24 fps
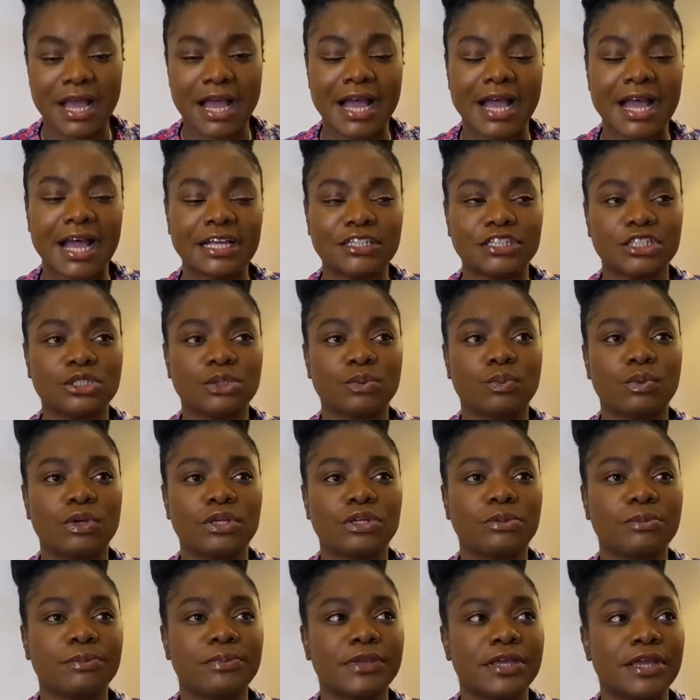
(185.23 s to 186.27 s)
I just want
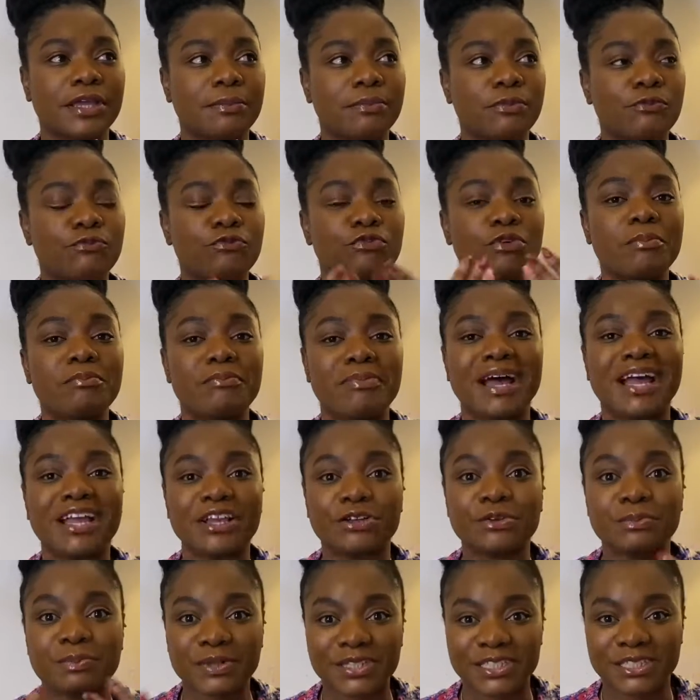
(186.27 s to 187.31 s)
to be able, from my
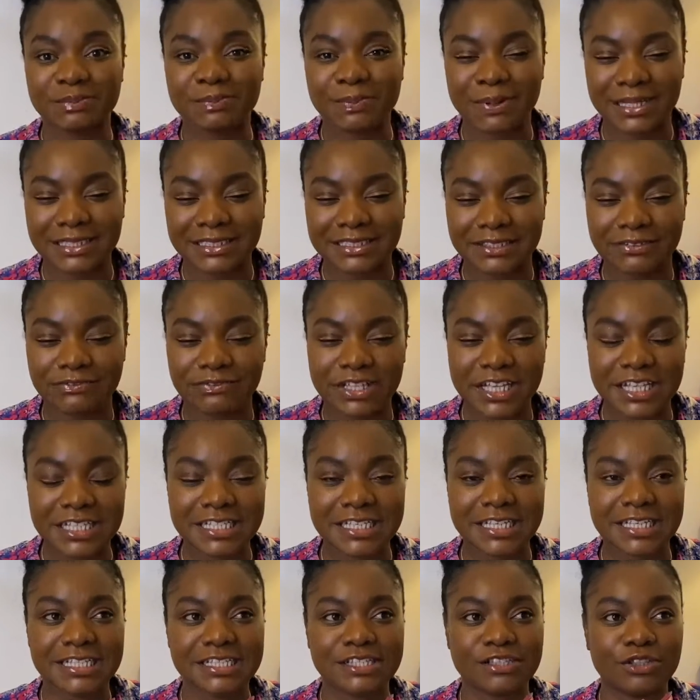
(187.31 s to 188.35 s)
own perspective, this
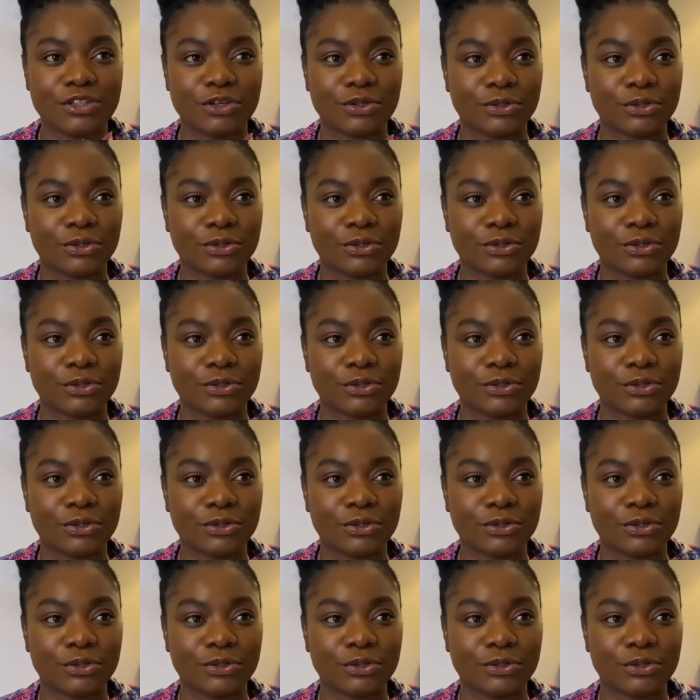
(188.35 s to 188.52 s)
is